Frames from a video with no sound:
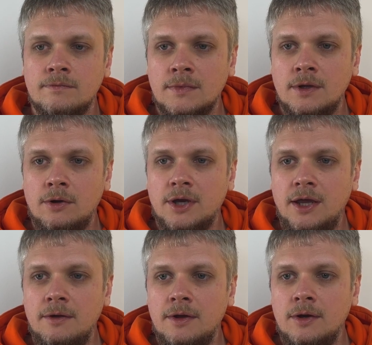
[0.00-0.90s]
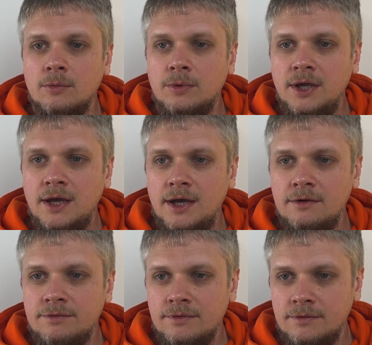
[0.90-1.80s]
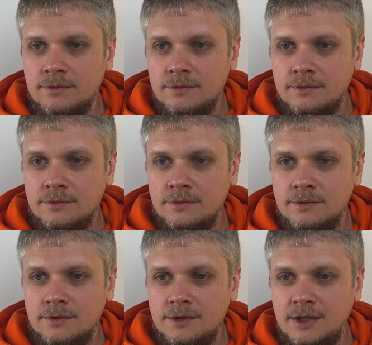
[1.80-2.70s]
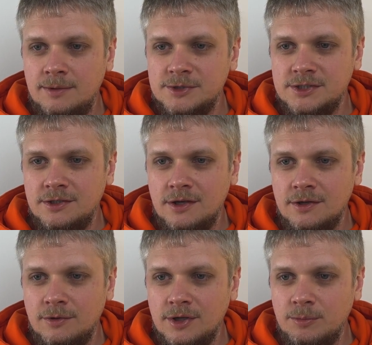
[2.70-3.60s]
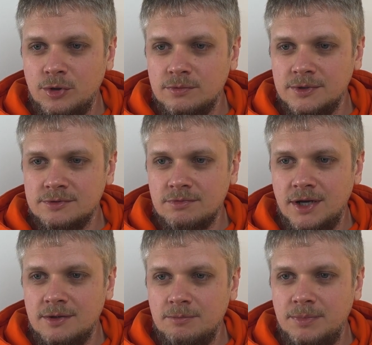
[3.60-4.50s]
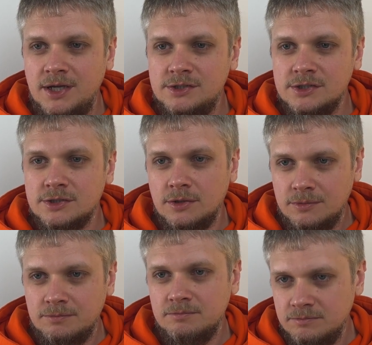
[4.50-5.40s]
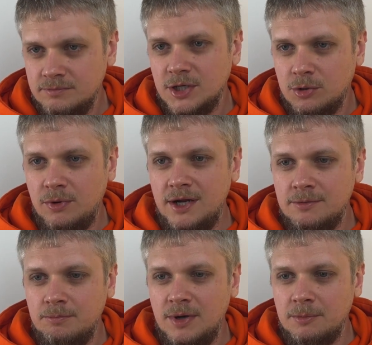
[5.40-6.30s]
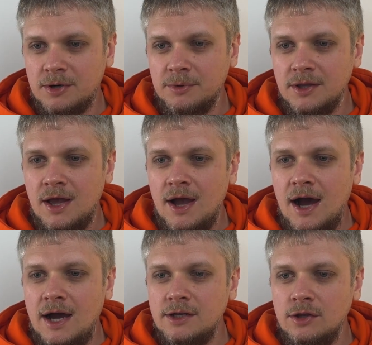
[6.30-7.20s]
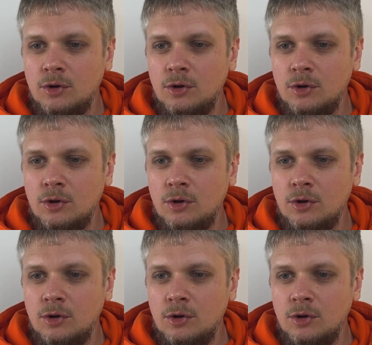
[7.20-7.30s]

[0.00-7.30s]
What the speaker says: Okay, we have them sitting on a book with red pages, so quite memorable. I don't know